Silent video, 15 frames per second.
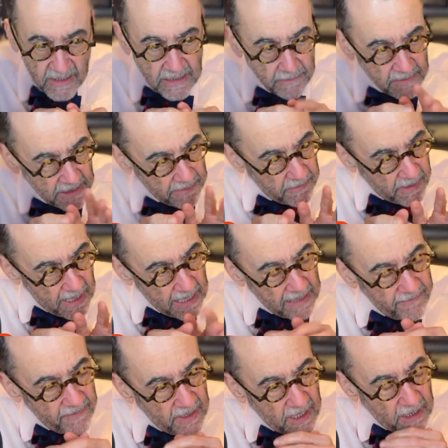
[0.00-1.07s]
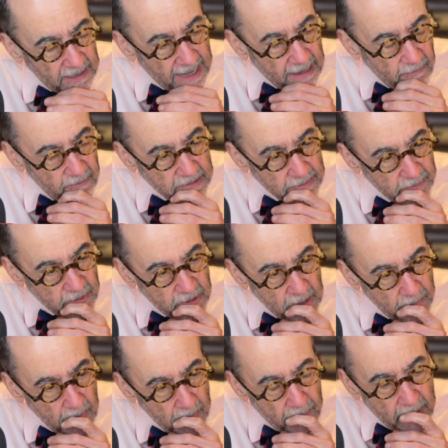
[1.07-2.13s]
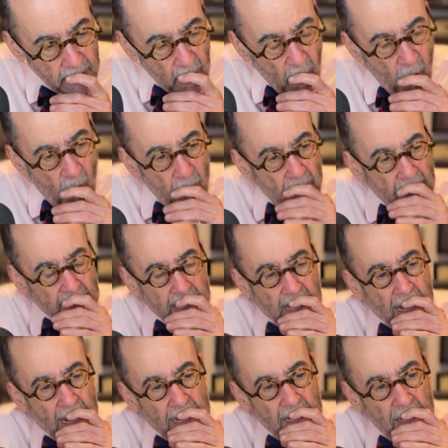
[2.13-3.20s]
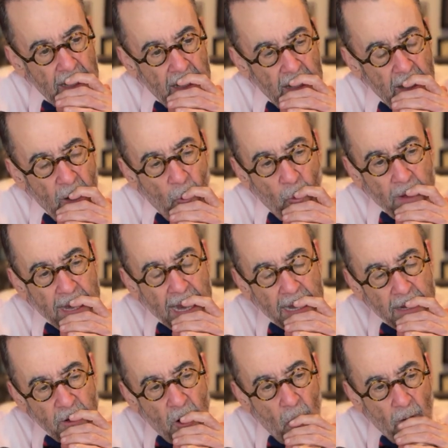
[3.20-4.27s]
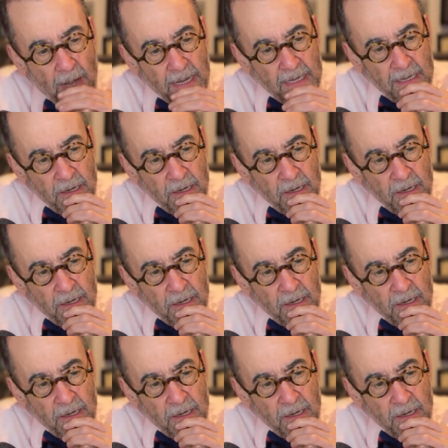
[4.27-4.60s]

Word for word: some of them are kind of uh, collateral, some are stupid, but oh my God, we had no idea